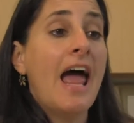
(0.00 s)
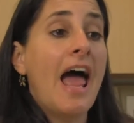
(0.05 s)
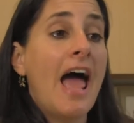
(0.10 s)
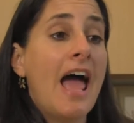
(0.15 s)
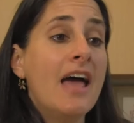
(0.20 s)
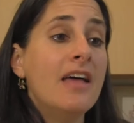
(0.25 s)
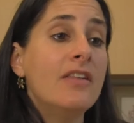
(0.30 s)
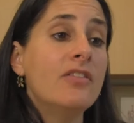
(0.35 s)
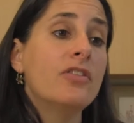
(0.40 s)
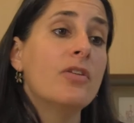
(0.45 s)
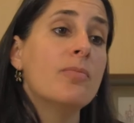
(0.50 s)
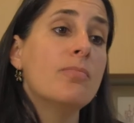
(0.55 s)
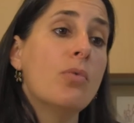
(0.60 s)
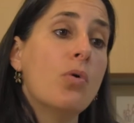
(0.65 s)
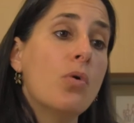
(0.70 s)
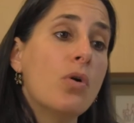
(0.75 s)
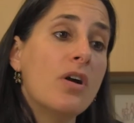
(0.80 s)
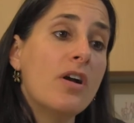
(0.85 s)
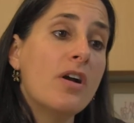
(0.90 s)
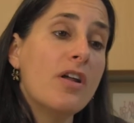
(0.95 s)
And the
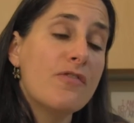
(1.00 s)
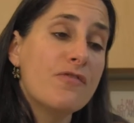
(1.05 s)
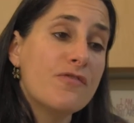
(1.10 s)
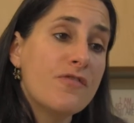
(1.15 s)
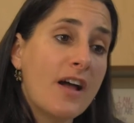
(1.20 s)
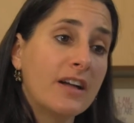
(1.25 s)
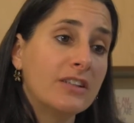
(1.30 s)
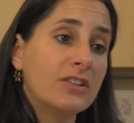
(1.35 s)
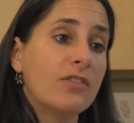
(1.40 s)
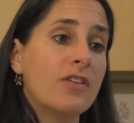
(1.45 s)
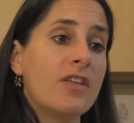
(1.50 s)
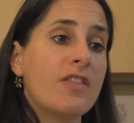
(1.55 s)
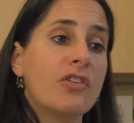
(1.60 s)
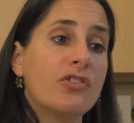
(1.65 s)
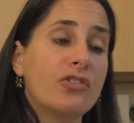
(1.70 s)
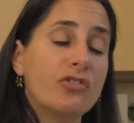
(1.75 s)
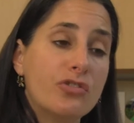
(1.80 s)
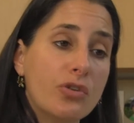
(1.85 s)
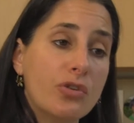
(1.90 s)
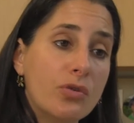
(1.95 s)
more effectively the
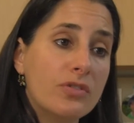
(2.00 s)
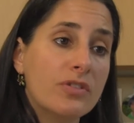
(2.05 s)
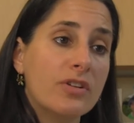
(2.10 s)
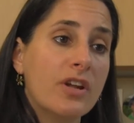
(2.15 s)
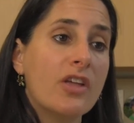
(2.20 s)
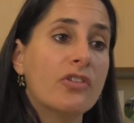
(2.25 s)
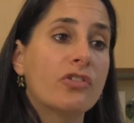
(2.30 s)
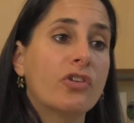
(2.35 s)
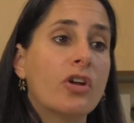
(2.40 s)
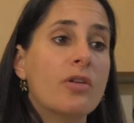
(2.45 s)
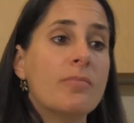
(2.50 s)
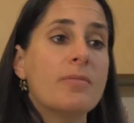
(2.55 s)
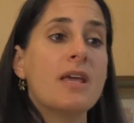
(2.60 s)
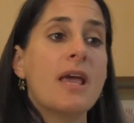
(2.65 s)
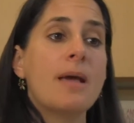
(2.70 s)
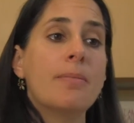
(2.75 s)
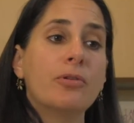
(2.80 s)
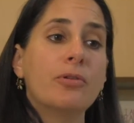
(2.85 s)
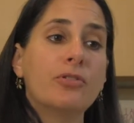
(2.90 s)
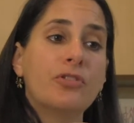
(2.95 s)
student is going to be
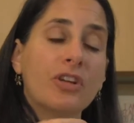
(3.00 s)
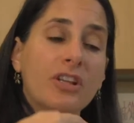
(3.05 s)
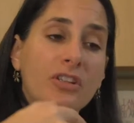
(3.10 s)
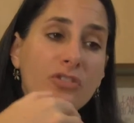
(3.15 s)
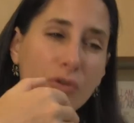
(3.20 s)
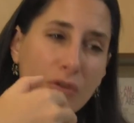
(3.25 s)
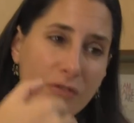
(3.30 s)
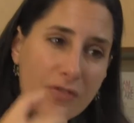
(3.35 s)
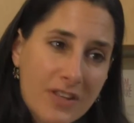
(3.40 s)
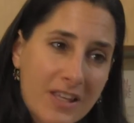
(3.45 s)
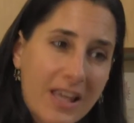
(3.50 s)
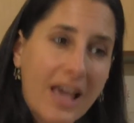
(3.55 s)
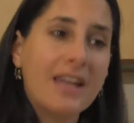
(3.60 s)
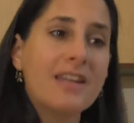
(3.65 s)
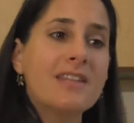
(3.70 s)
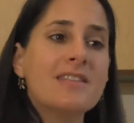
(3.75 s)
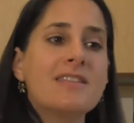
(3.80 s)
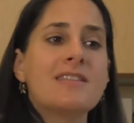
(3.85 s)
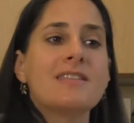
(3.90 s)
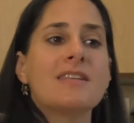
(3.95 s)
able to sort of get
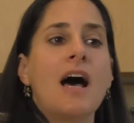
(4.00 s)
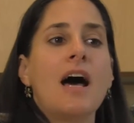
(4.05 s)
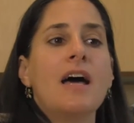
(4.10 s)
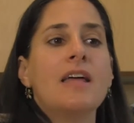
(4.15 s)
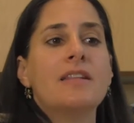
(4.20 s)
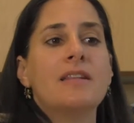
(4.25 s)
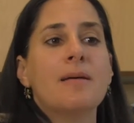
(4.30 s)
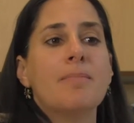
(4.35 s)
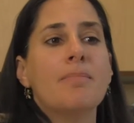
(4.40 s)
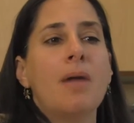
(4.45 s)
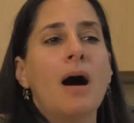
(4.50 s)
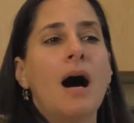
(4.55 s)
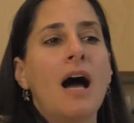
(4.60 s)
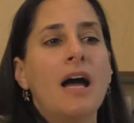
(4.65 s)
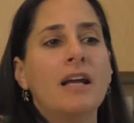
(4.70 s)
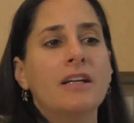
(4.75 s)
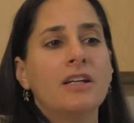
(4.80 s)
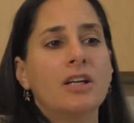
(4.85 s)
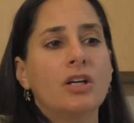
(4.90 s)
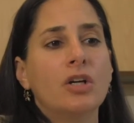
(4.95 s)
inside the
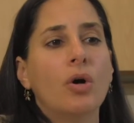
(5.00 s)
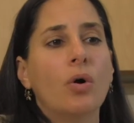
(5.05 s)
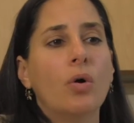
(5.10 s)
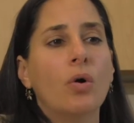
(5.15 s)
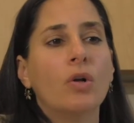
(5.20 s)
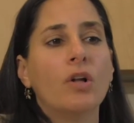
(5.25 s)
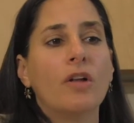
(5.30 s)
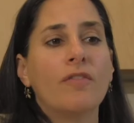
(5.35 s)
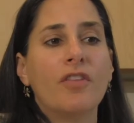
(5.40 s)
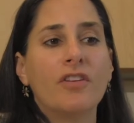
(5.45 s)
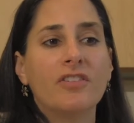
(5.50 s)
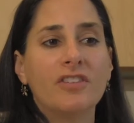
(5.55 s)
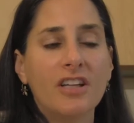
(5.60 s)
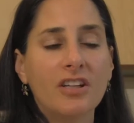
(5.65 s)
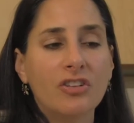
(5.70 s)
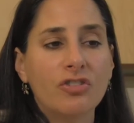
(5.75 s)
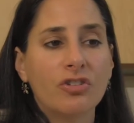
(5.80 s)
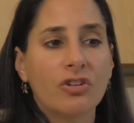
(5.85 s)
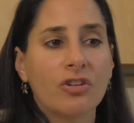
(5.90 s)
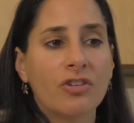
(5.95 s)
mind and goal of the
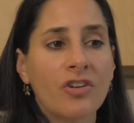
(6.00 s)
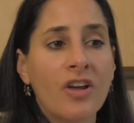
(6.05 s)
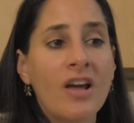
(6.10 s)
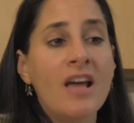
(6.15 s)
teachers